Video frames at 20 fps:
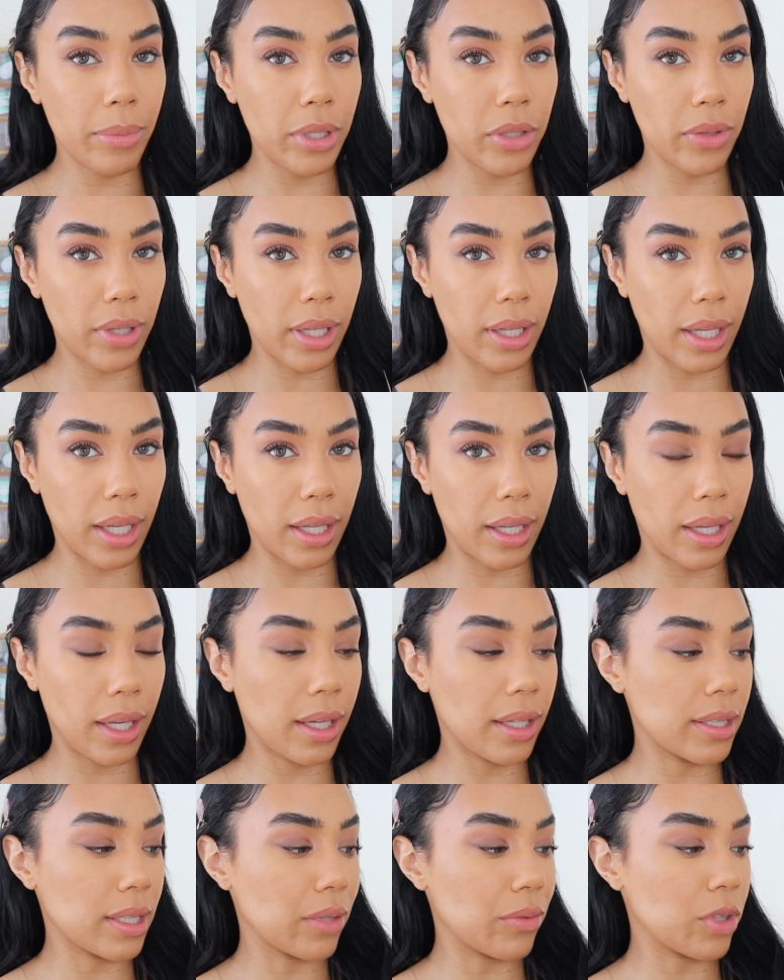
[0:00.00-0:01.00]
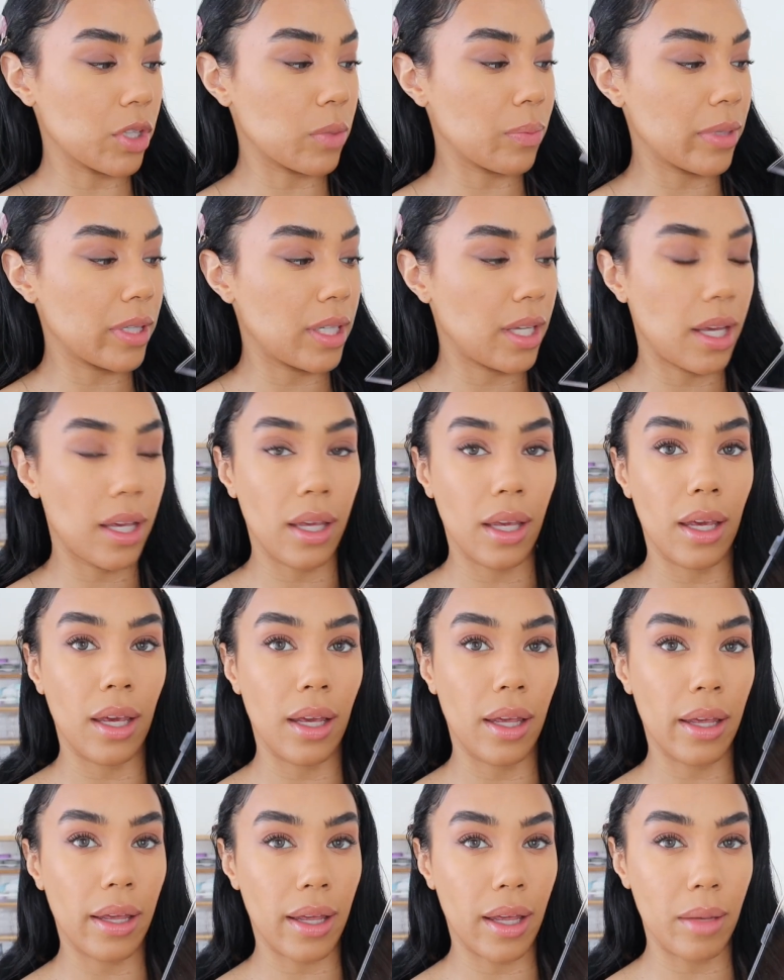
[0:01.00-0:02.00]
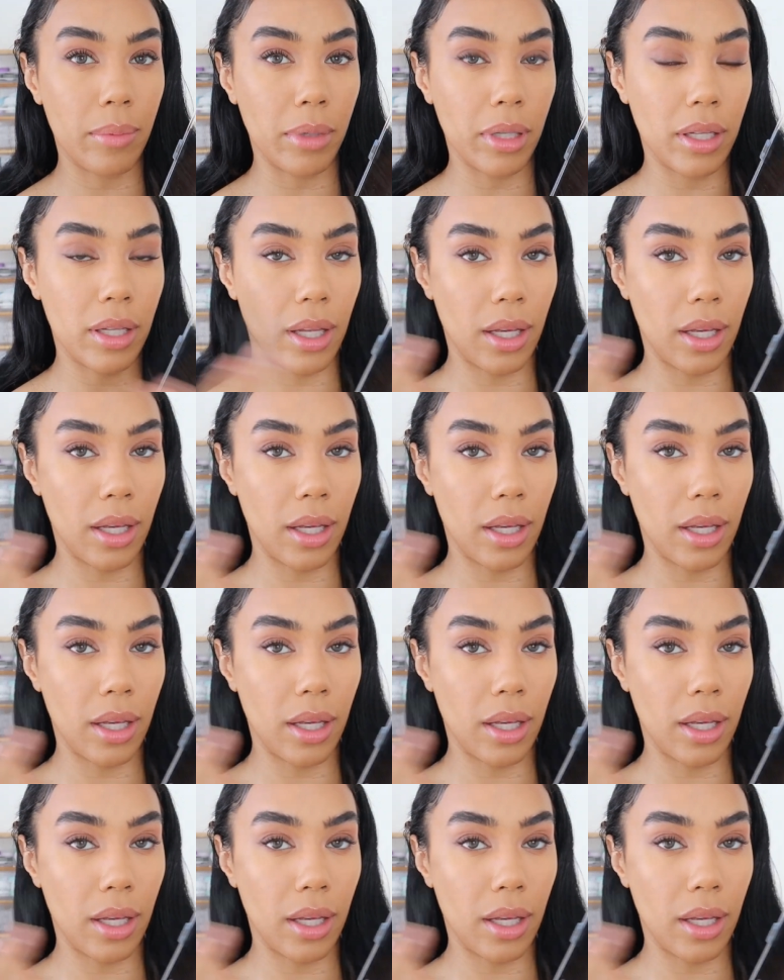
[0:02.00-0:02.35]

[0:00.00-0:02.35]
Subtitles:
I've been doing lately is I've just been taking a couple